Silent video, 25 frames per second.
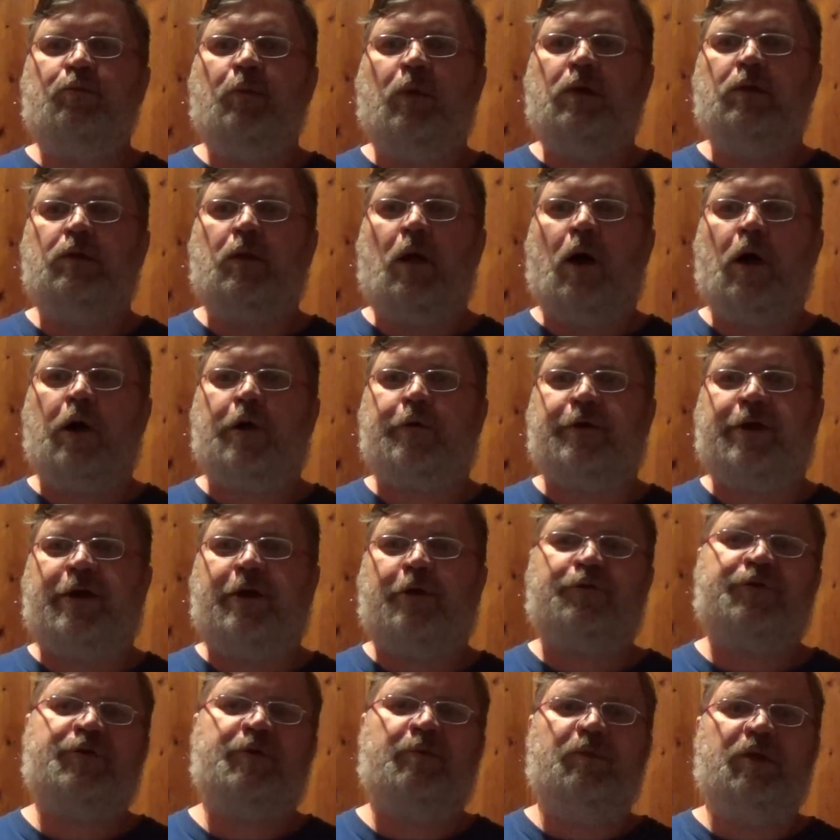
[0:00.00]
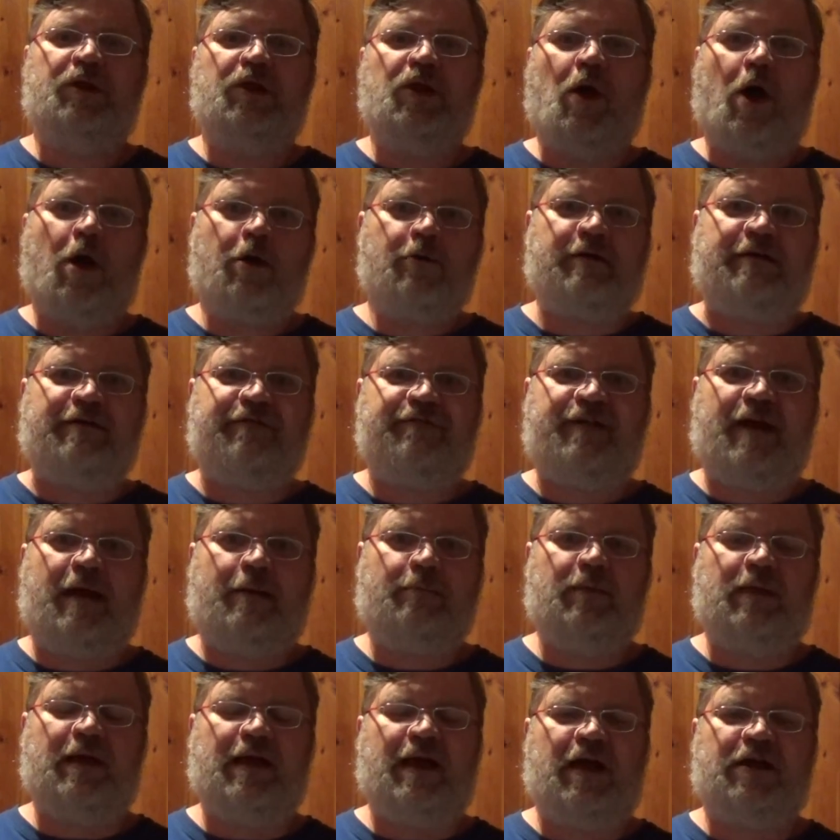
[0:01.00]
Molari, or the Molari
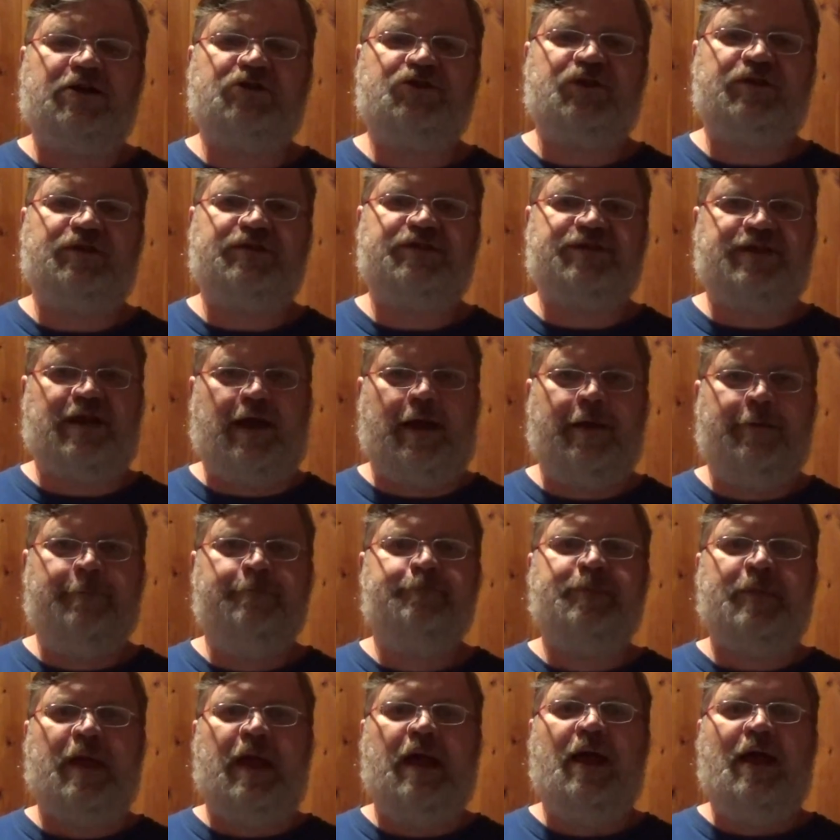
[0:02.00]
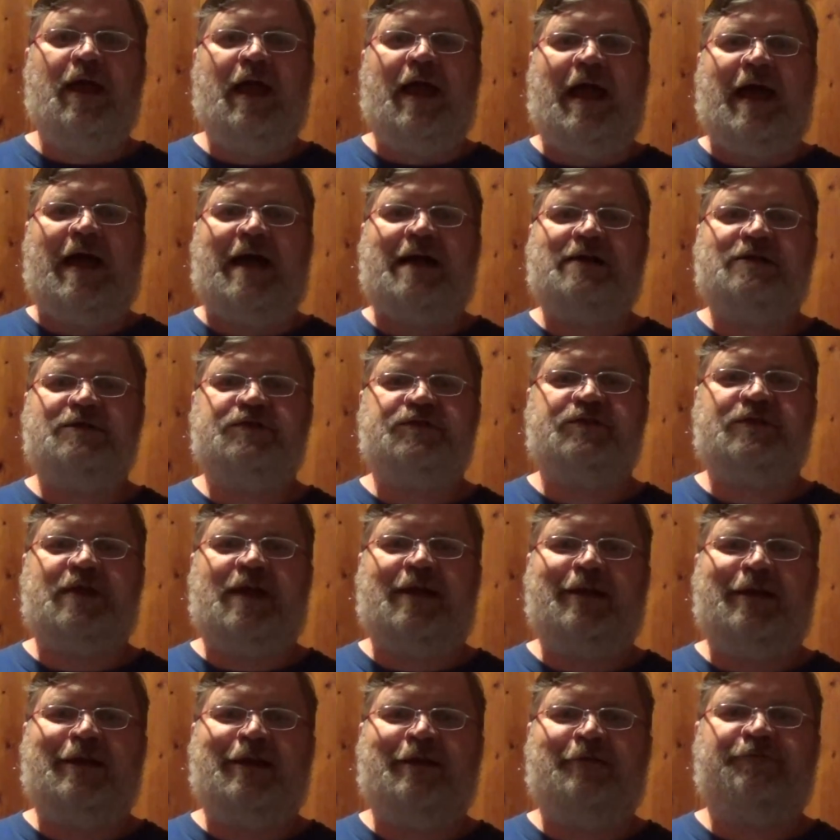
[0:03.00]
family, I should say, has
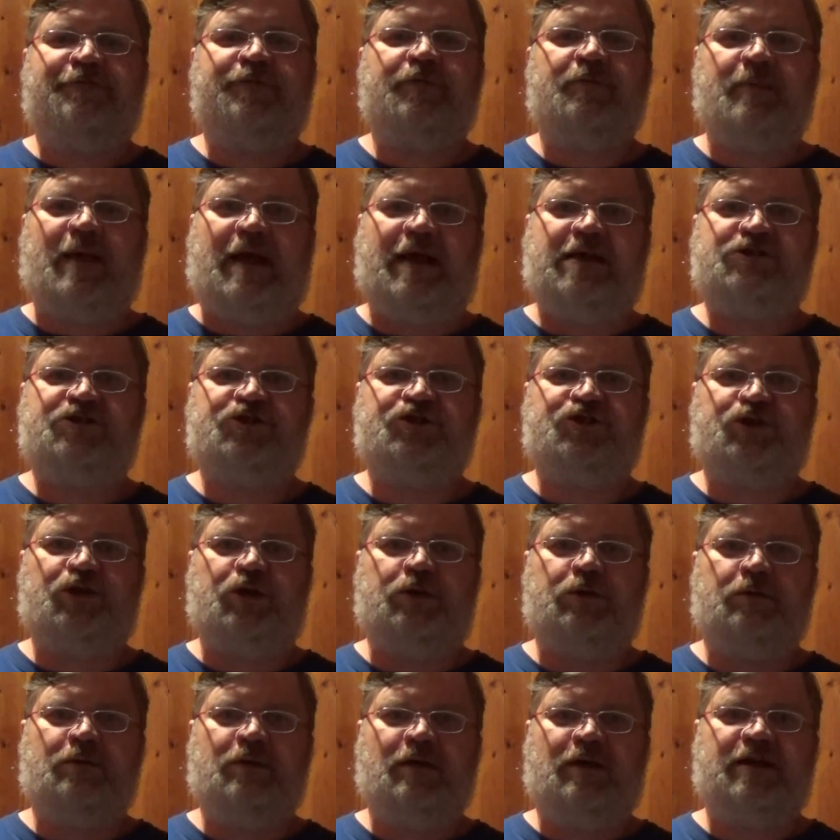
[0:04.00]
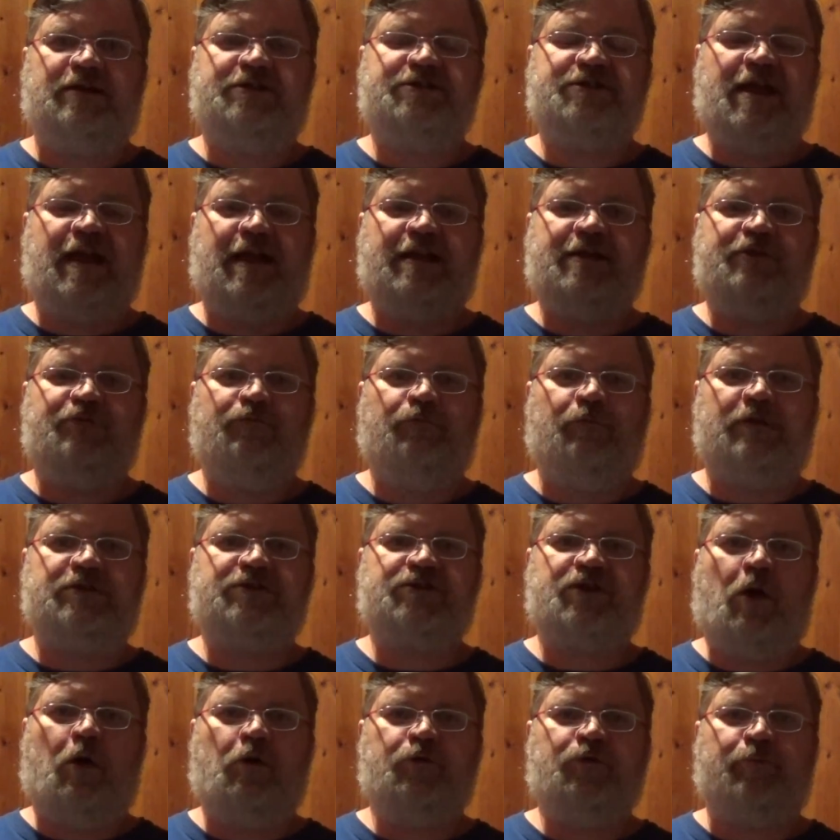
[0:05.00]
that information contained in what's
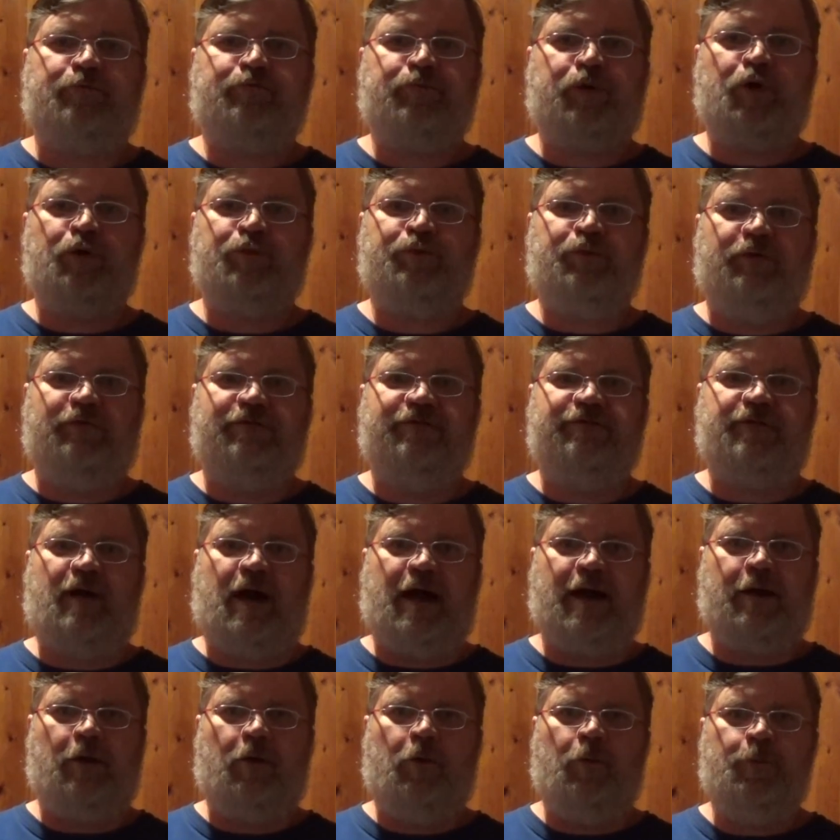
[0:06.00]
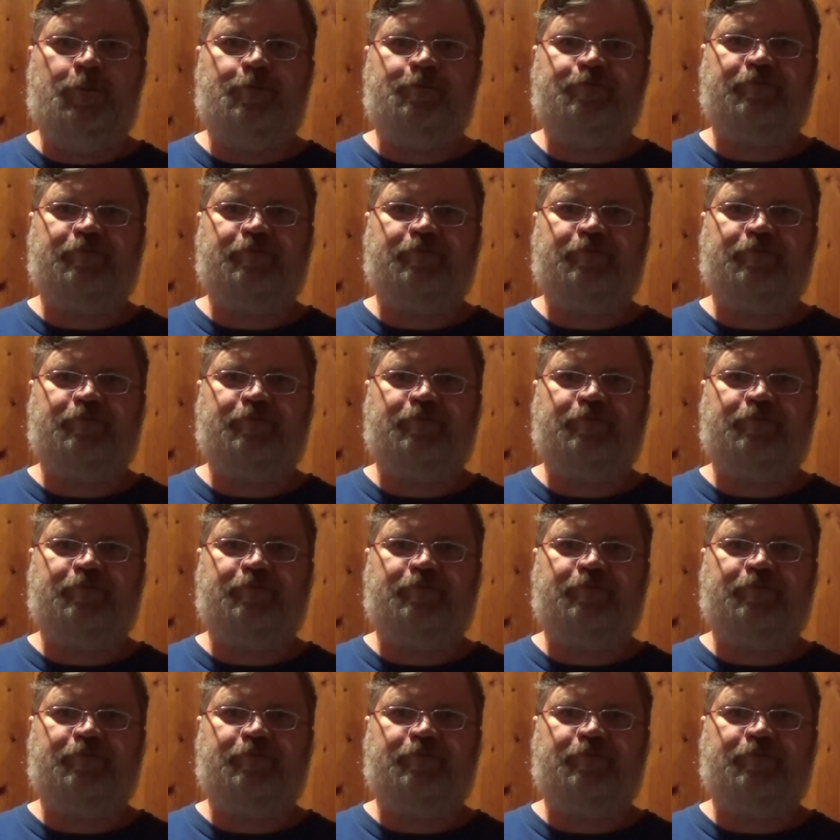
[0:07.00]
called a purple file.